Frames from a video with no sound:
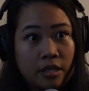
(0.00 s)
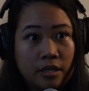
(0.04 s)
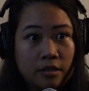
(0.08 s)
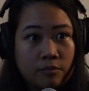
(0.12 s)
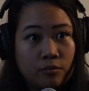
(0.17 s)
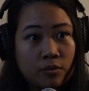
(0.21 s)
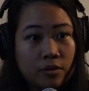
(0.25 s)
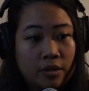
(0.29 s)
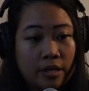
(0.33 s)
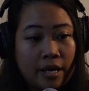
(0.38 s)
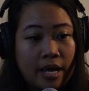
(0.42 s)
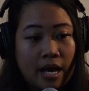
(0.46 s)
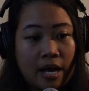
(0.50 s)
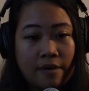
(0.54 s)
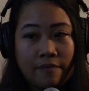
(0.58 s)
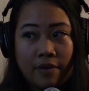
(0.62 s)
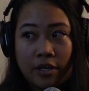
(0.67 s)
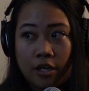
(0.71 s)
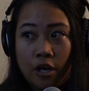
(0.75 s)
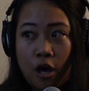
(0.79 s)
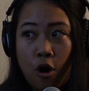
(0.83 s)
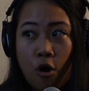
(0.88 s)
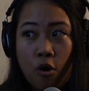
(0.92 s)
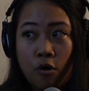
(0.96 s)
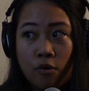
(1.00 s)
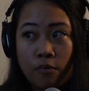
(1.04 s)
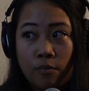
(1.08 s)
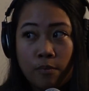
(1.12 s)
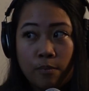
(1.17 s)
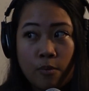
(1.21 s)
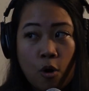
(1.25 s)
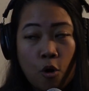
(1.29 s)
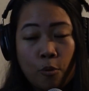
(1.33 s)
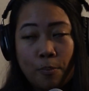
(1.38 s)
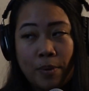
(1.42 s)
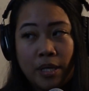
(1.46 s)
like when they have like
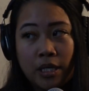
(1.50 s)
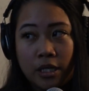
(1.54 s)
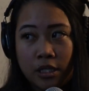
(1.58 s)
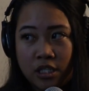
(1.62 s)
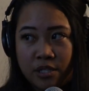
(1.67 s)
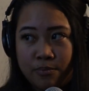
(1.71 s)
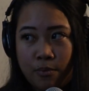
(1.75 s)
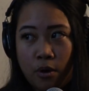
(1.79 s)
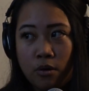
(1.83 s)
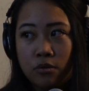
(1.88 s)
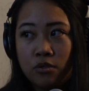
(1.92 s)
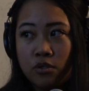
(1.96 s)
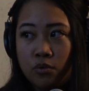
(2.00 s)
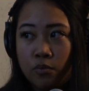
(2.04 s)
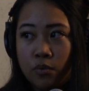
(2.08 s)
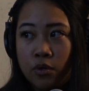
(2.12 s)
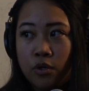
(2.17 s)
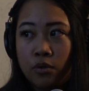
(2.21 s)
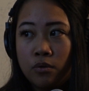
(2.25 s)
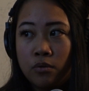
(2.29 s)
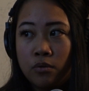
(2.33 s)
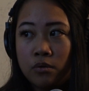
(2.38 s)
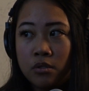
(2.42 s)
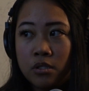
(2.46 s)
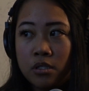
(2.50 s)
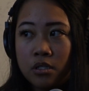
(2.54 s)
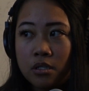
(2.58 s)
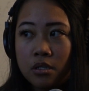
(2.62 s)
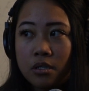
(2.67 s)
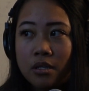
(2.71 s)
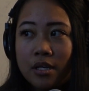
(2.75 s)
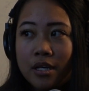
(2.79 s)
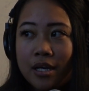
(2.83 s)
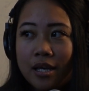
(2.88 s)
open exposed wounds.